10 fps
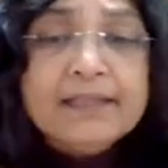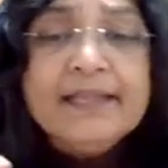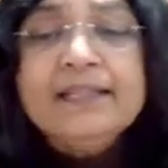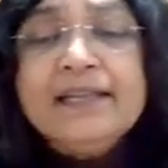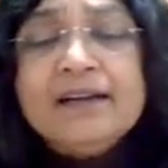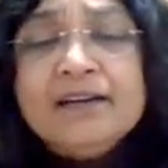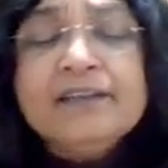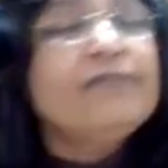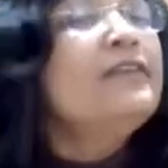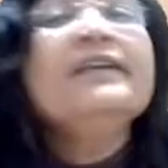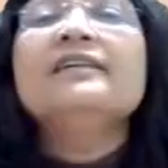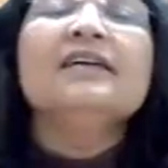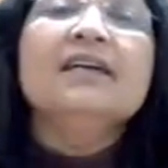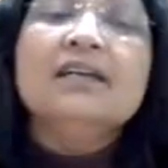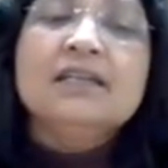Then there are different
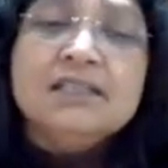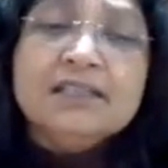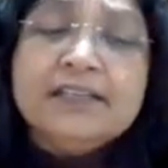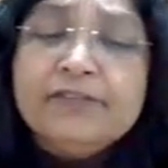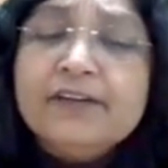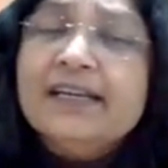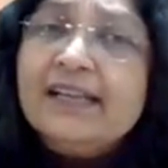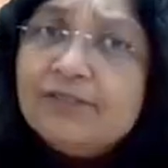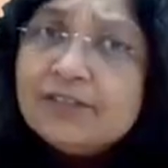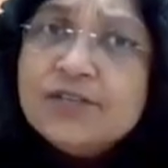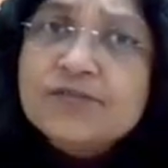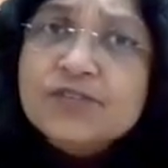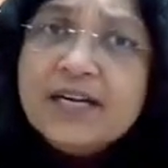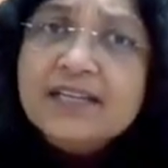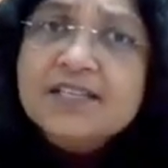levels of
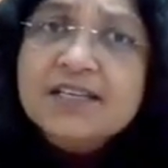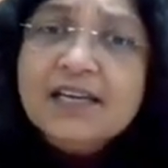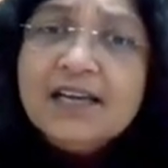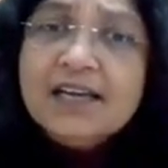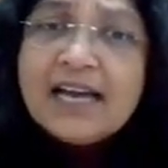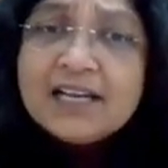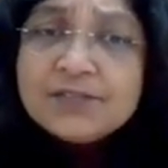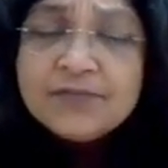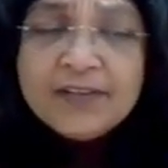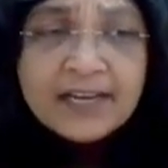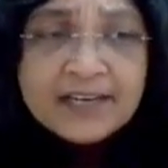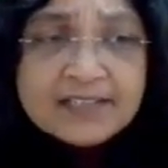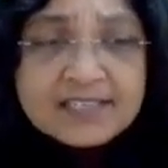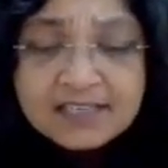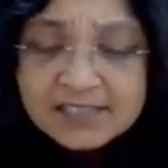strategy. As we had
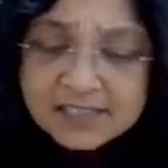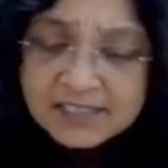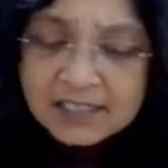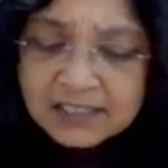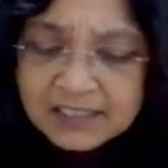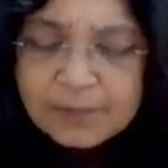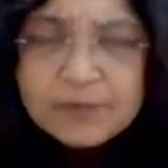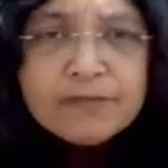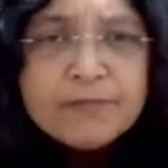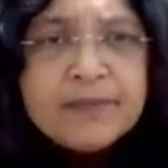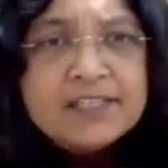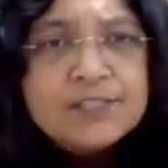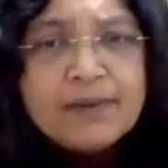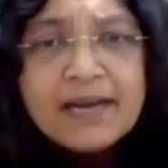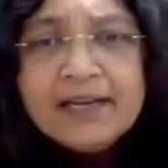discussed a couple of
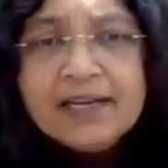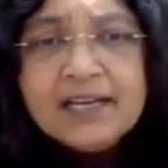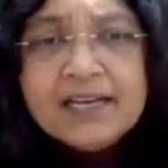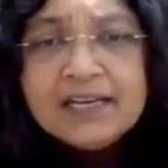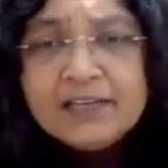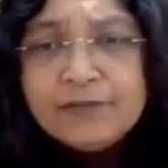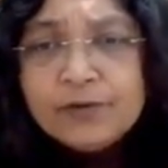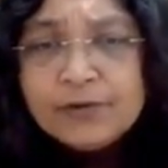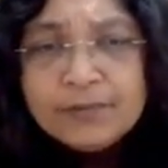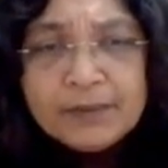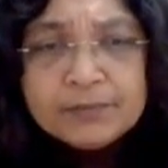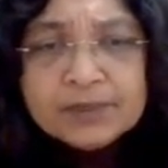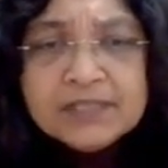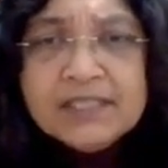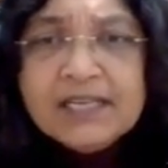minutes back, if you remember,
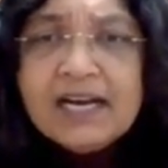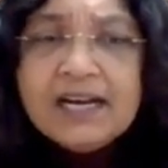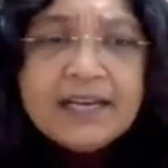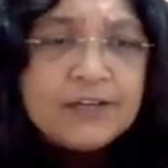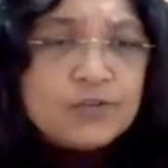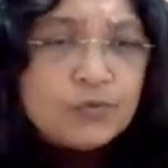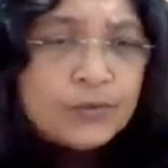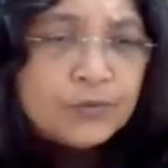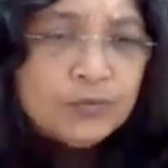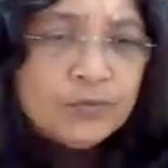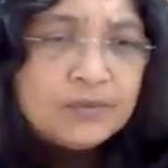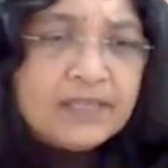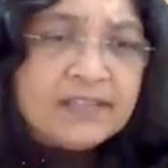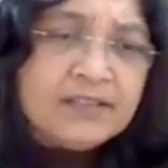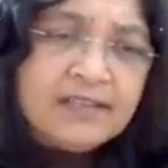I had told you
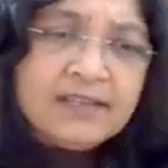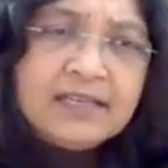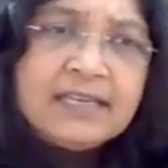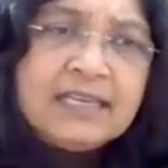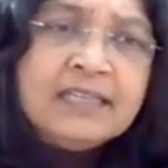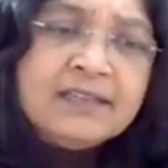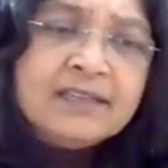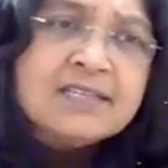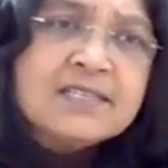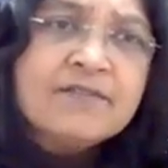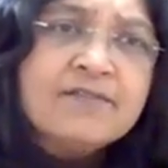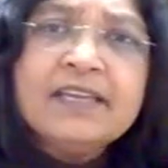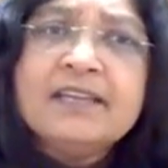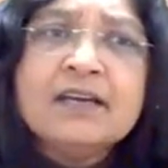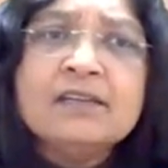that there in this
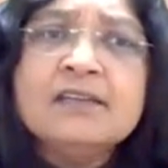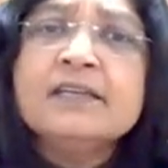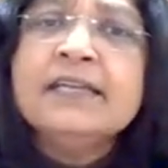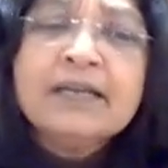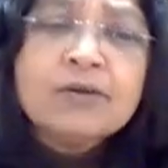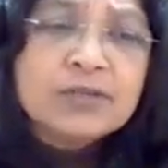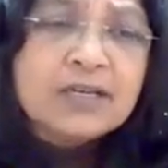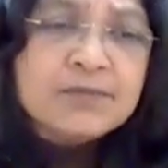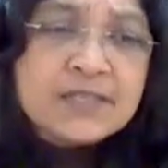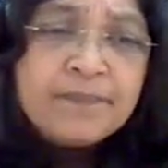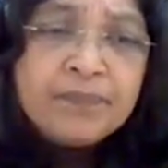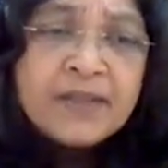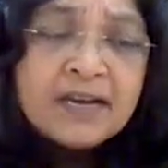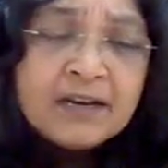very learning outcomes,